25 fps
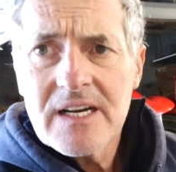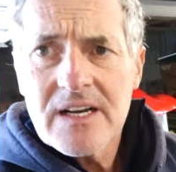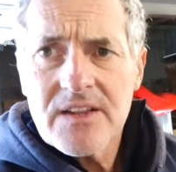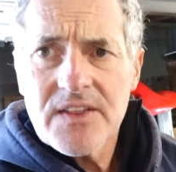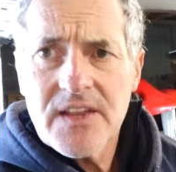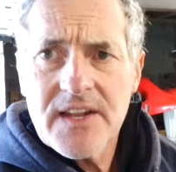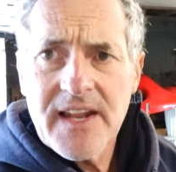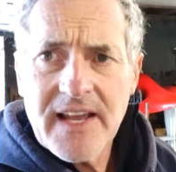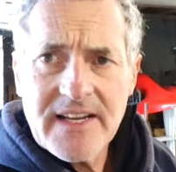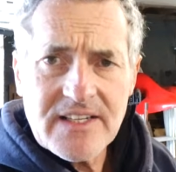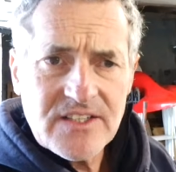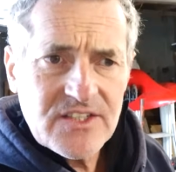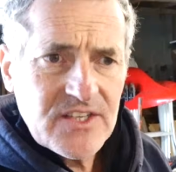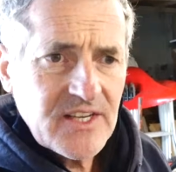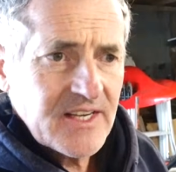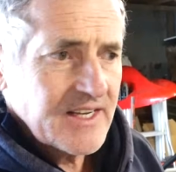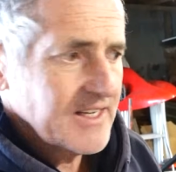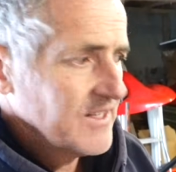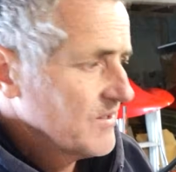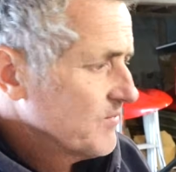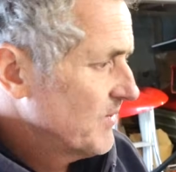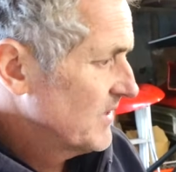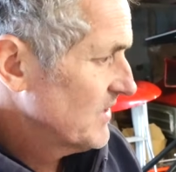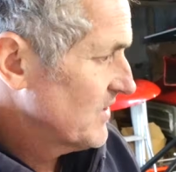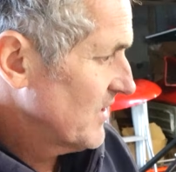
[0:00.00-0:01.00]
The next thing
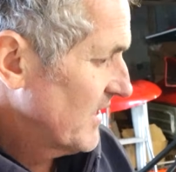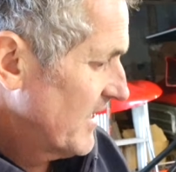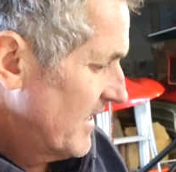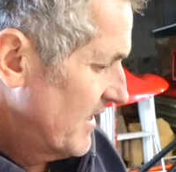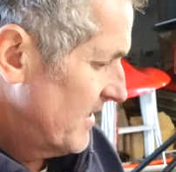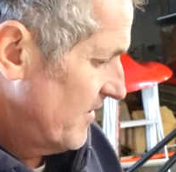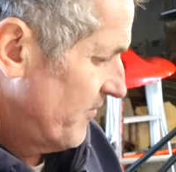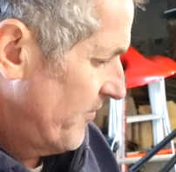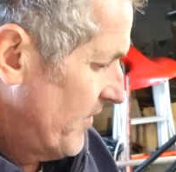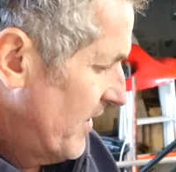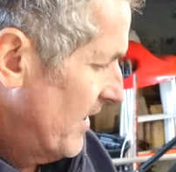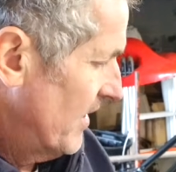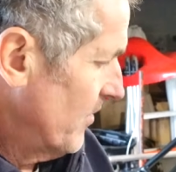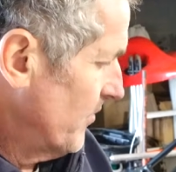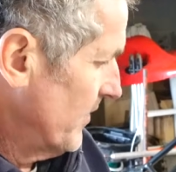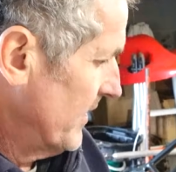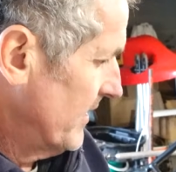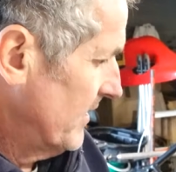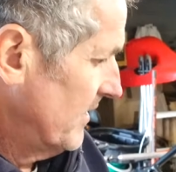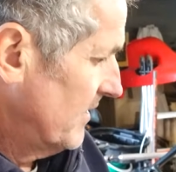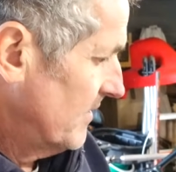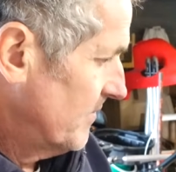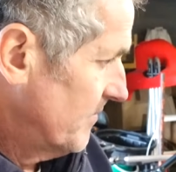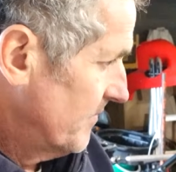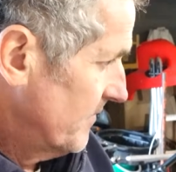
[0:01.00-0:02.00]
is, once I get the
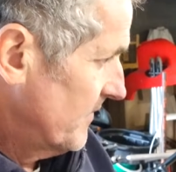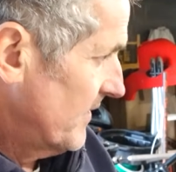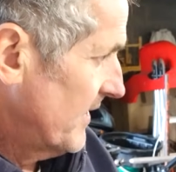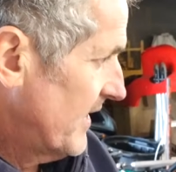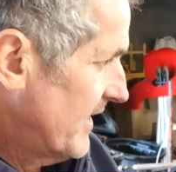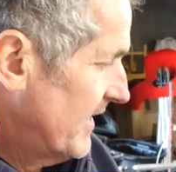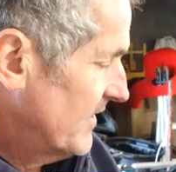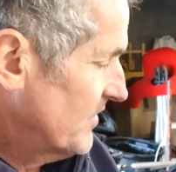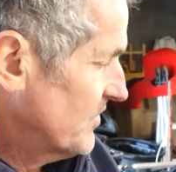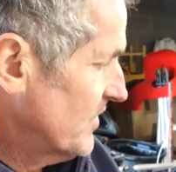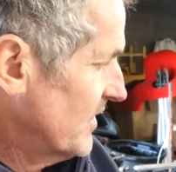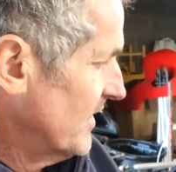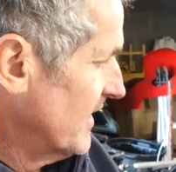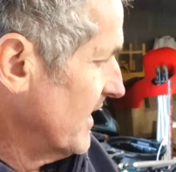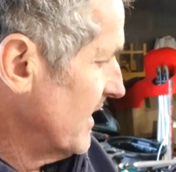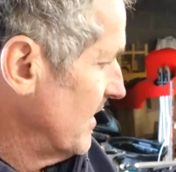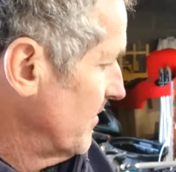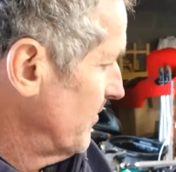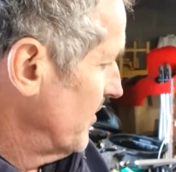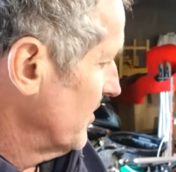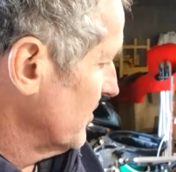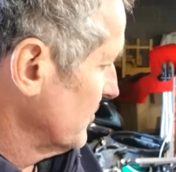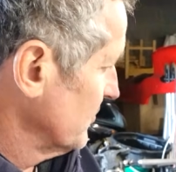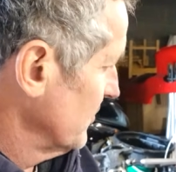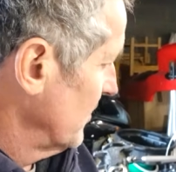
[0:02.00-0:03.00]
flywheel, engine and
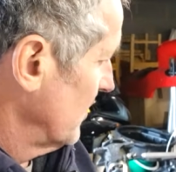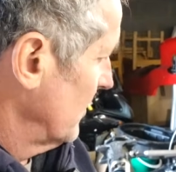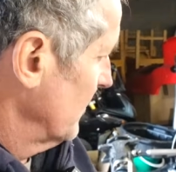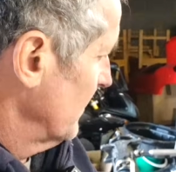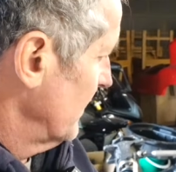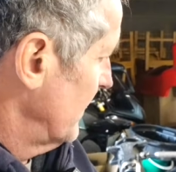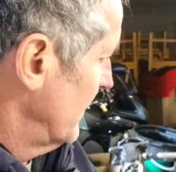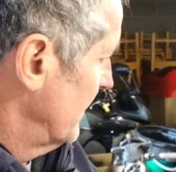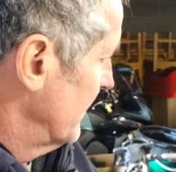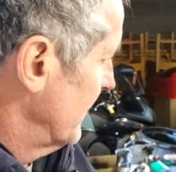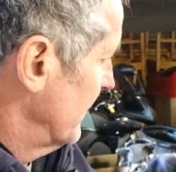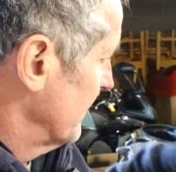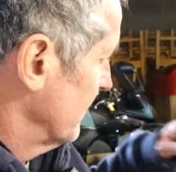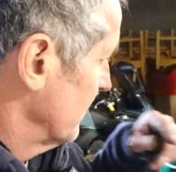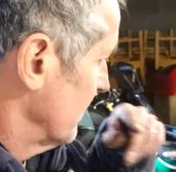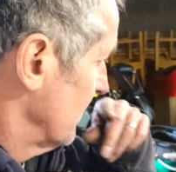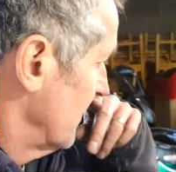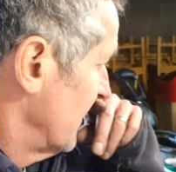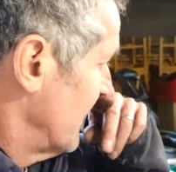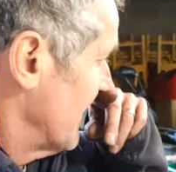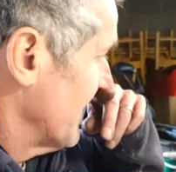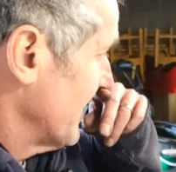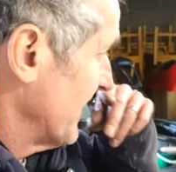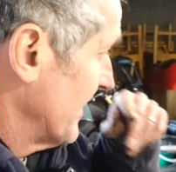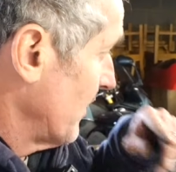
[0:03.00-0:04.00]
gearbox on, and
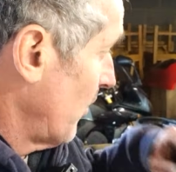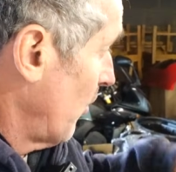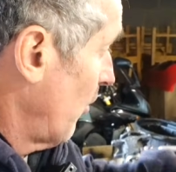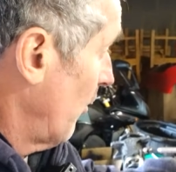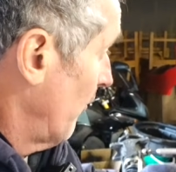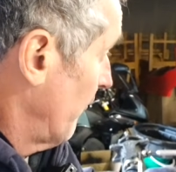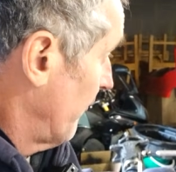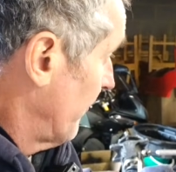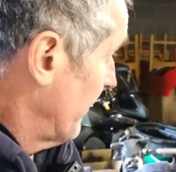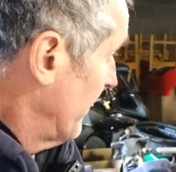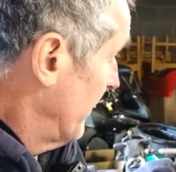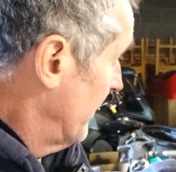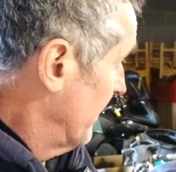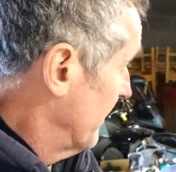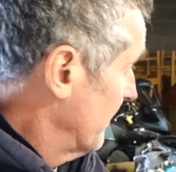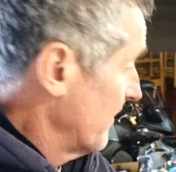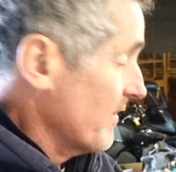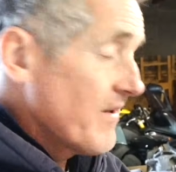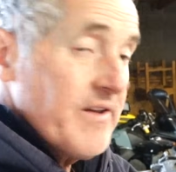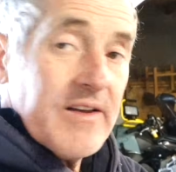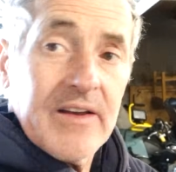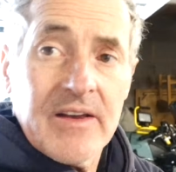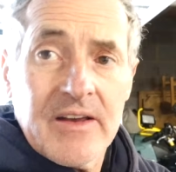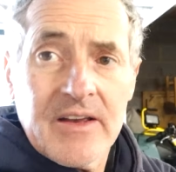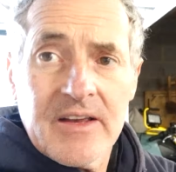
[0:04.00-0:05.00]
then offer
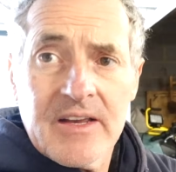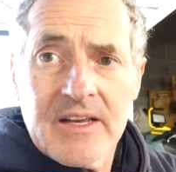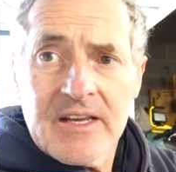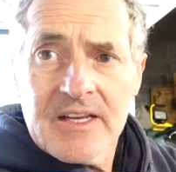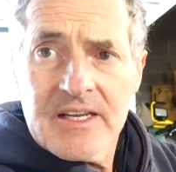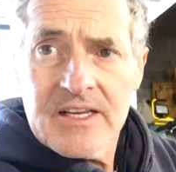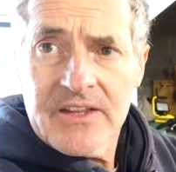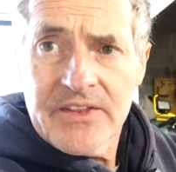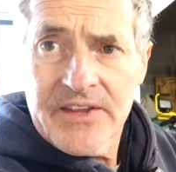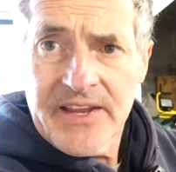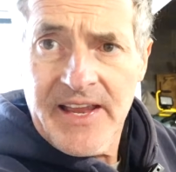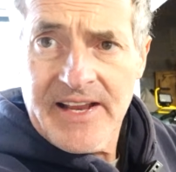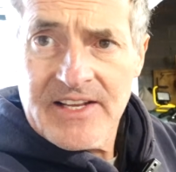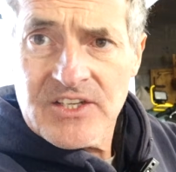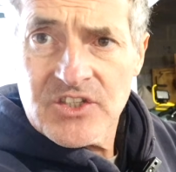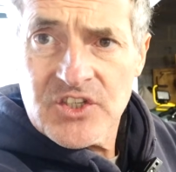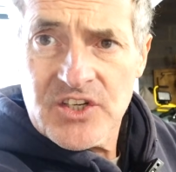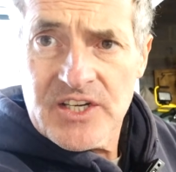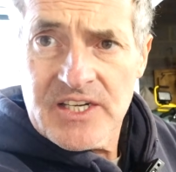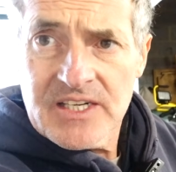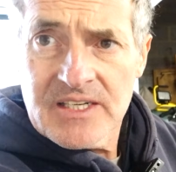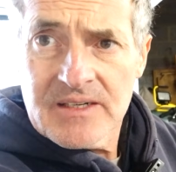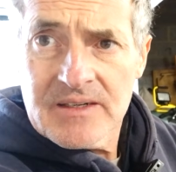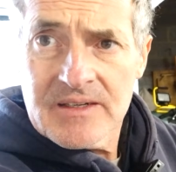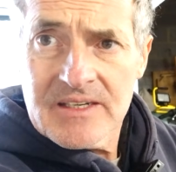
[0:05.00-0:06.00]
the
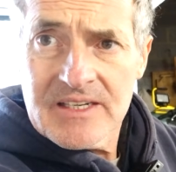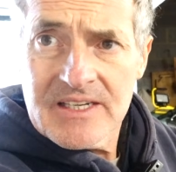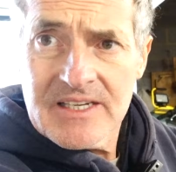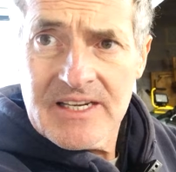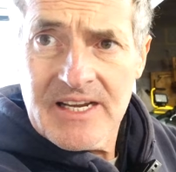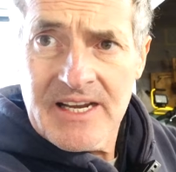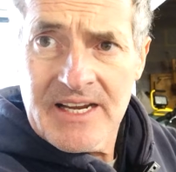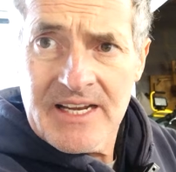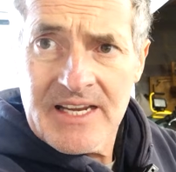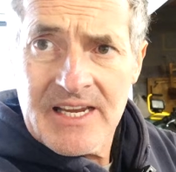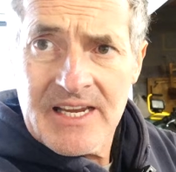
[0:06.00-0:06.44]
engine and